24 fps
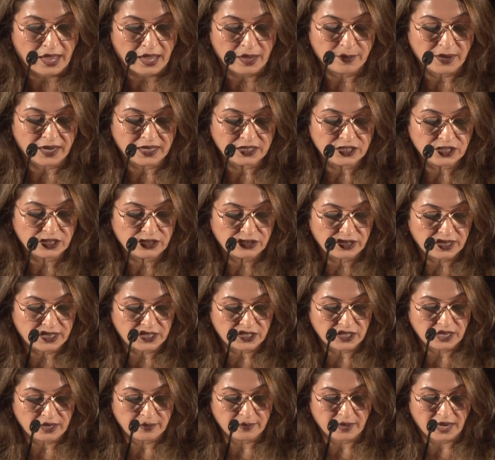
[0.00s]
Imagine
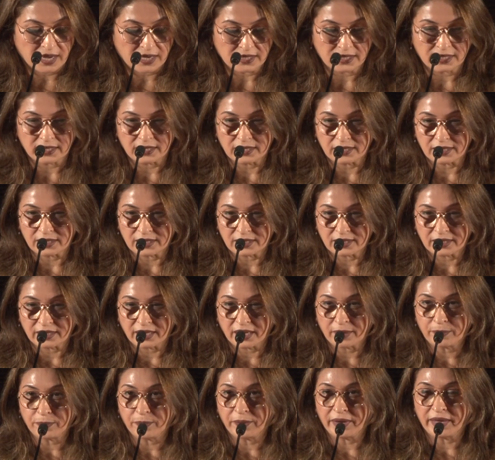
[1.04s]
reaching masses
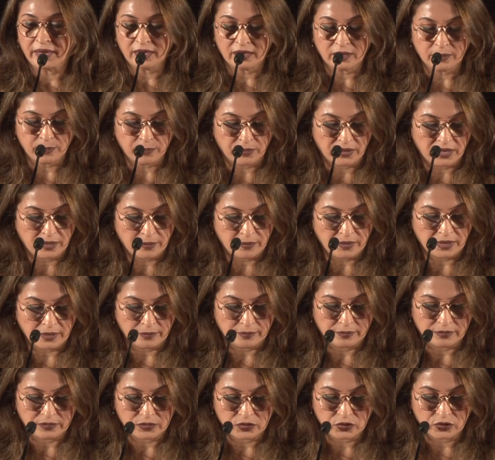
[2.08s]
that pay a
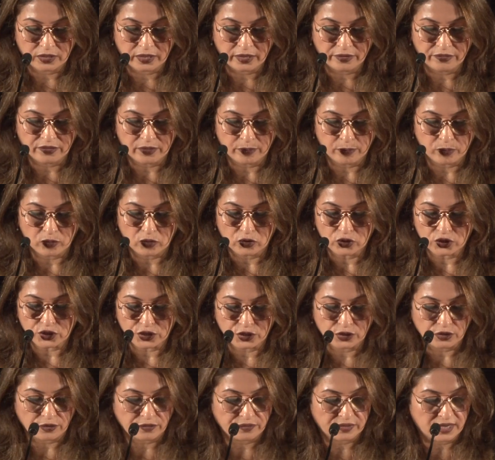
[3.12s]
premium to give a
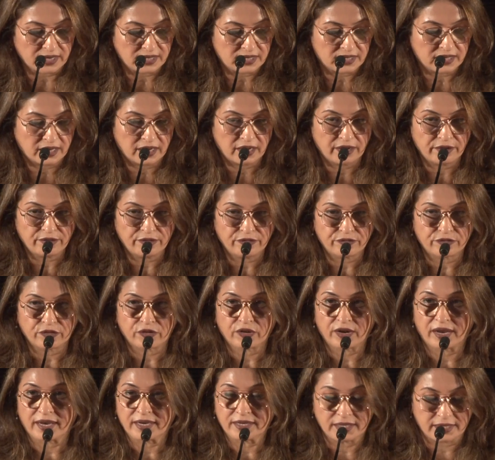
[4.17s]
portion of their day for
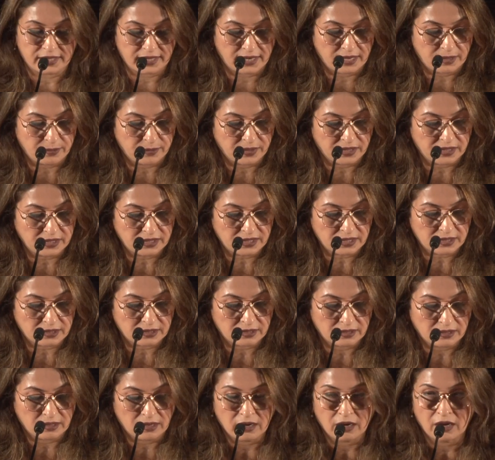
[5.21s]
entertainment,
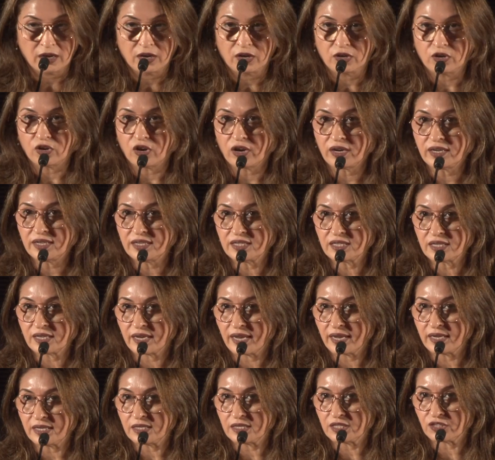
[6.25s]
not to
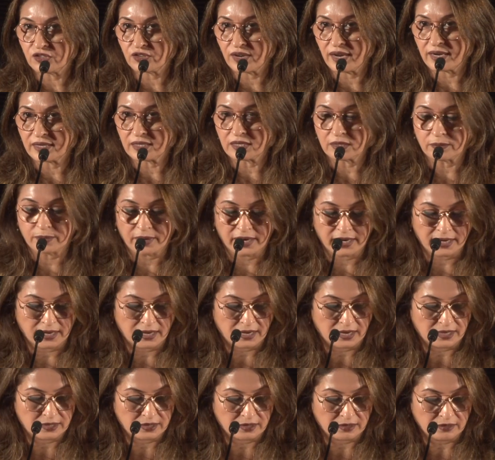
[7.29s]
get distracted by
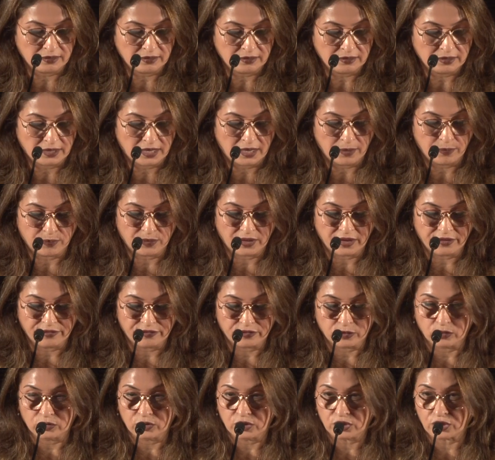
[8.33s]
clutter, keep their
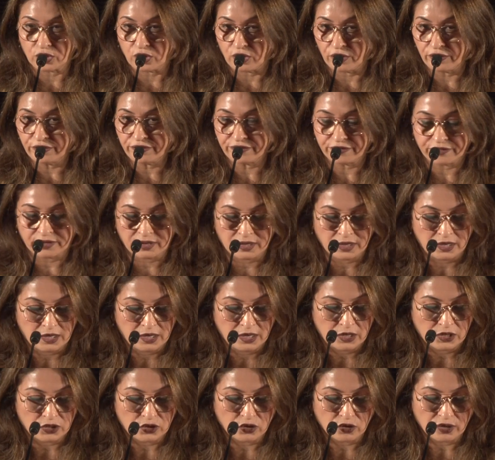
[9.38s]
phones off,
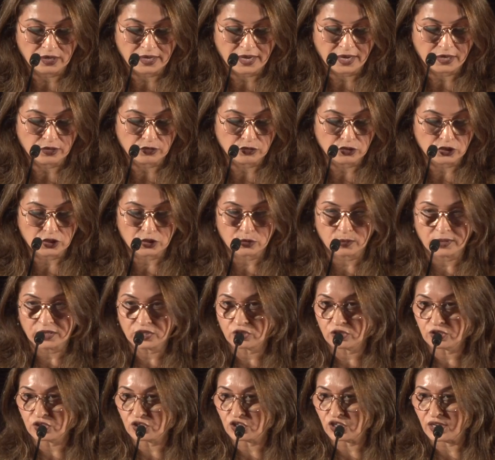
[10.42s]
don't get to
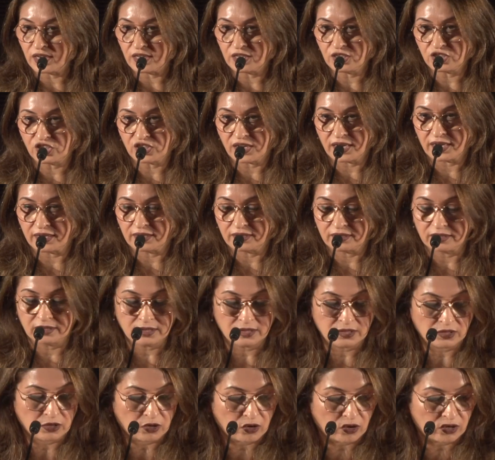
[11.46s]
switch or change
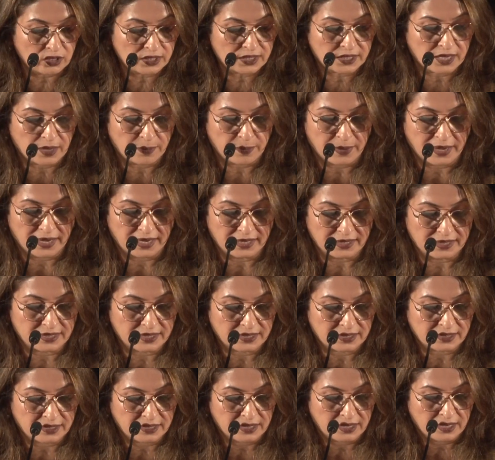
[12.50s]
channels or skip
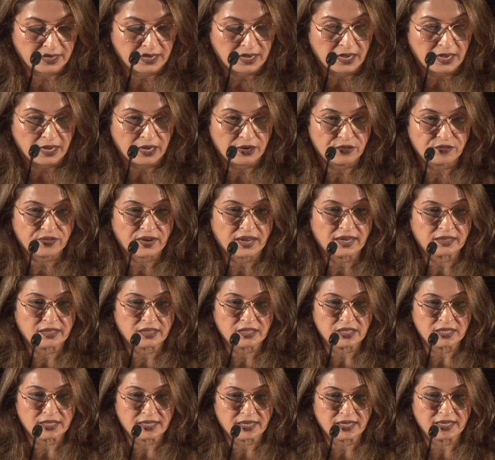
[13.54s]
ads. In fact,
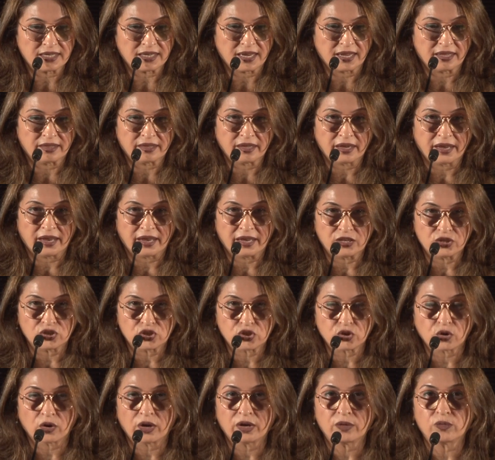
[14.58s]
they sit and they
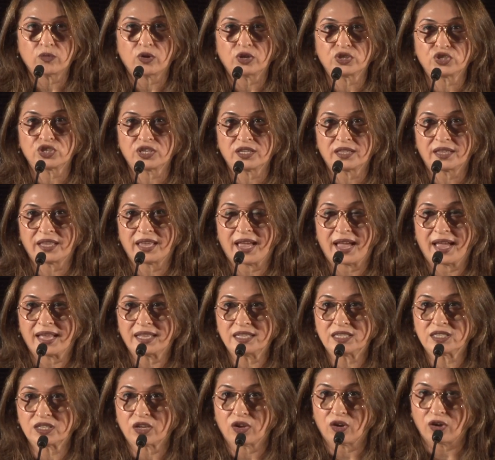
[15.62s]
enjoy watching the
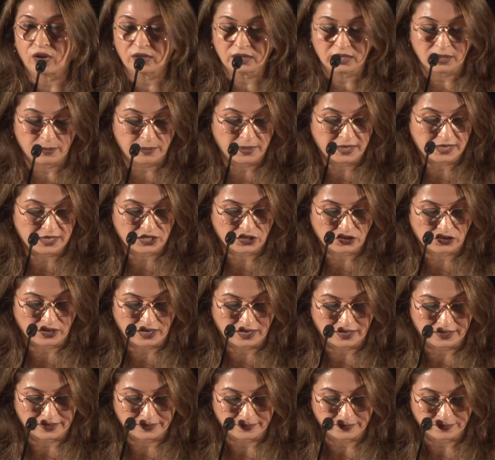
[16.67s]
ads on the big
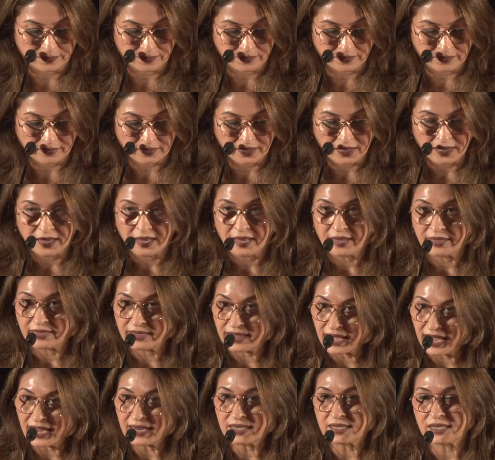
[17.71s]
screen.
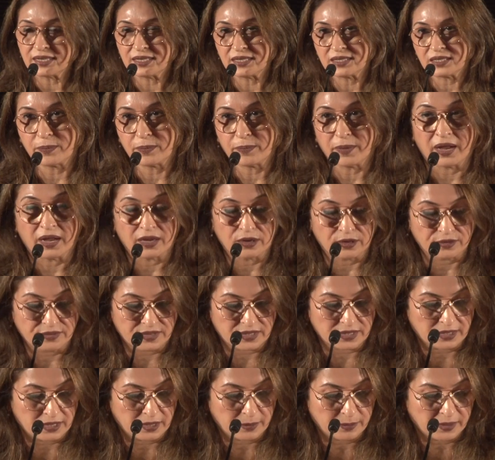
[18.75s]
That the power of
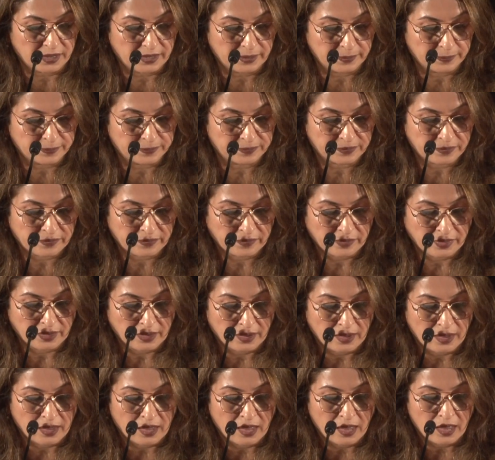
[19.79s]
cinema.
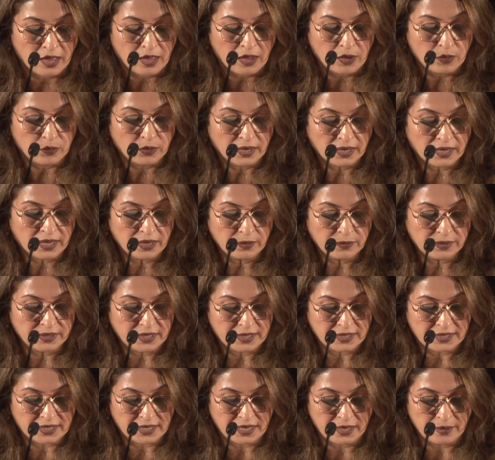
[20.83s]
Working with
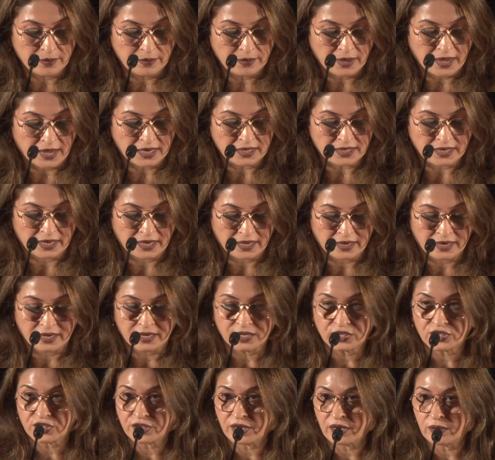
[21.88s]
the team at
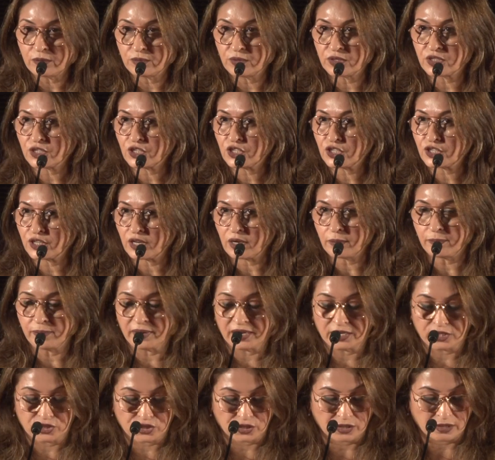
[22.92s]
AirAsia was a sheer
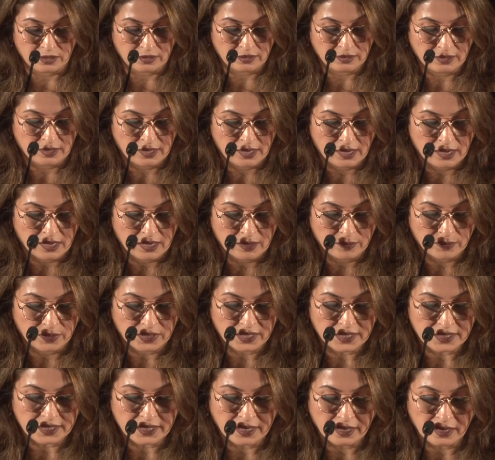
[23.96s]
pleasure
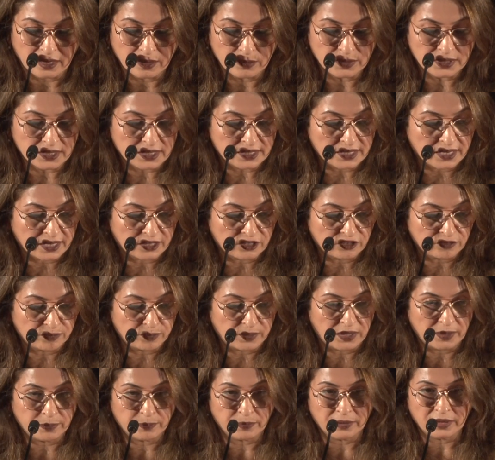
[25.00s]
because here was a set of
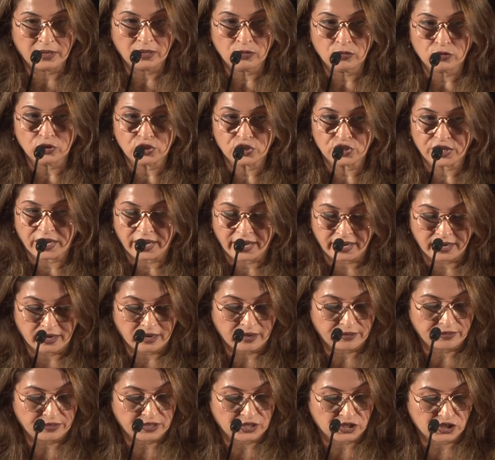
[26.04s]
people who shared
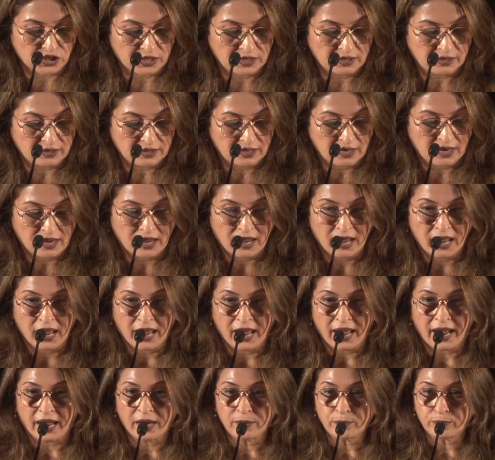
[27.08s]
our vision
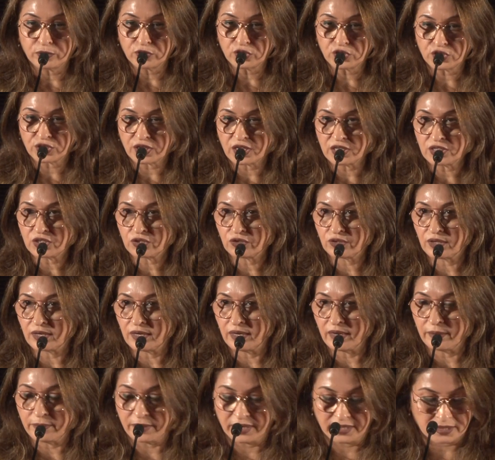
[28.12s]
and pushed us to the
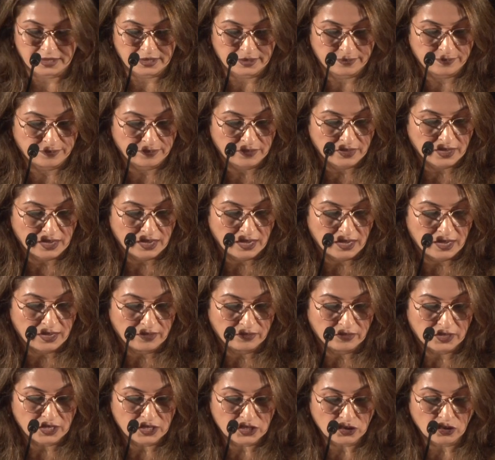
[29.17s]
limit
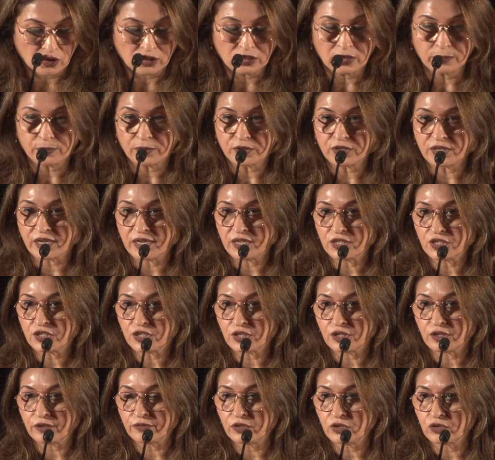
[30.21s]
they saw the
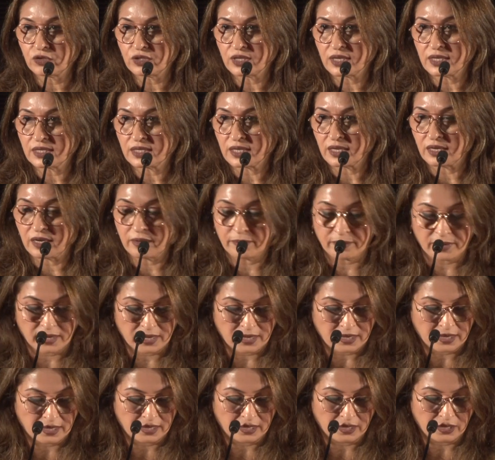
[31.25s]
potential of using
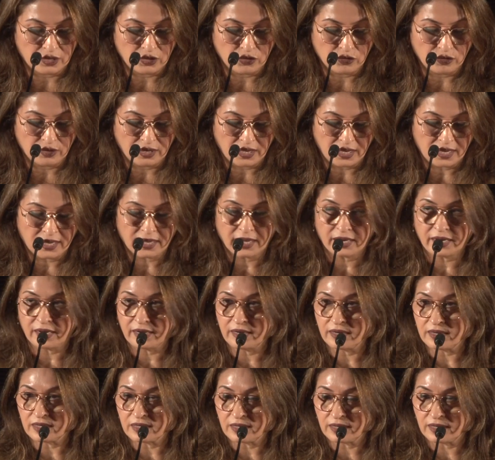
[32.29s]
cinema in a unique and
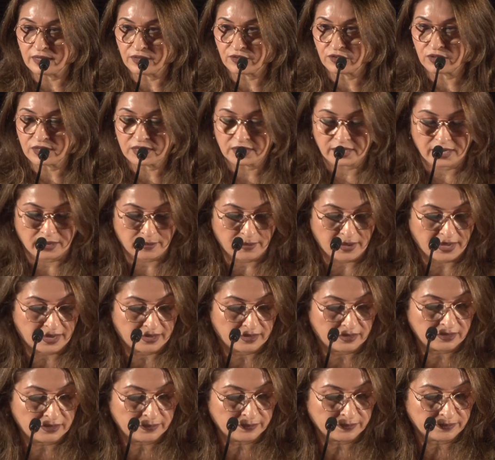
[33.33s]
in an interesting
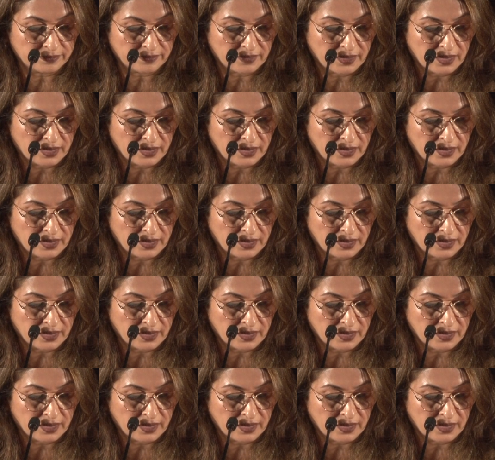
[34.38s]
manner,